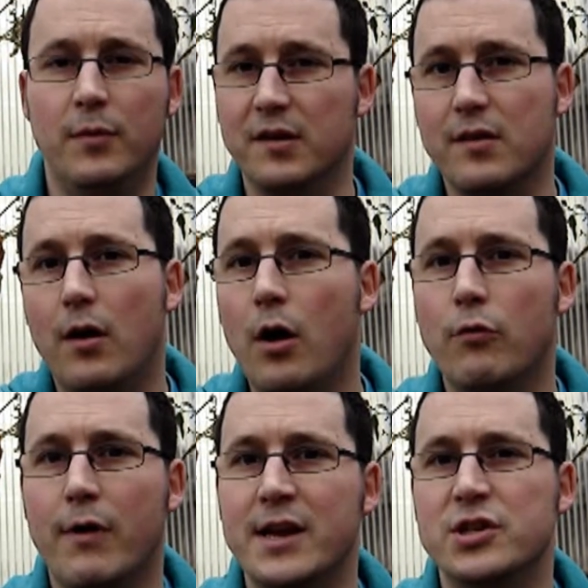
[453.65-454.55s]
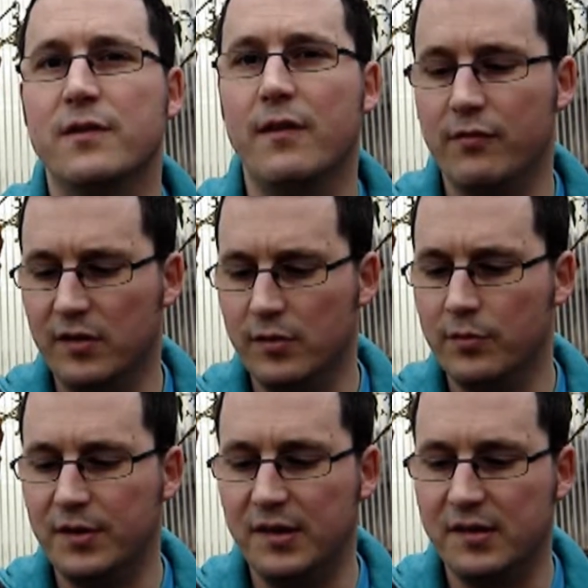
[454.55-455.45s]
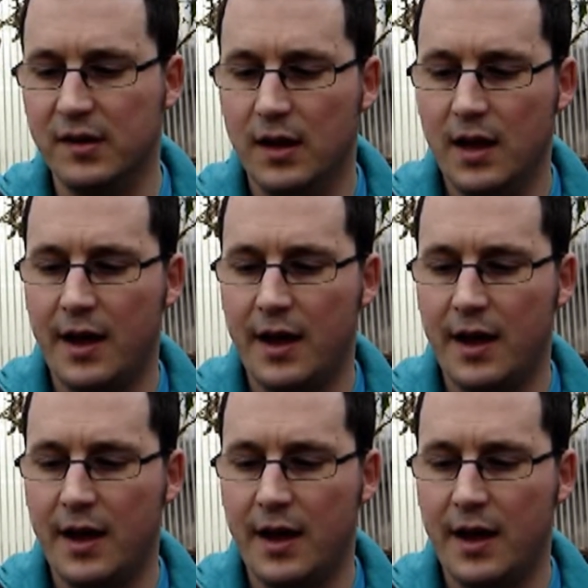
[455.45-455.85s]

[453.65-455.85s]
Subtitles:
but he's got a whole range of different sauces,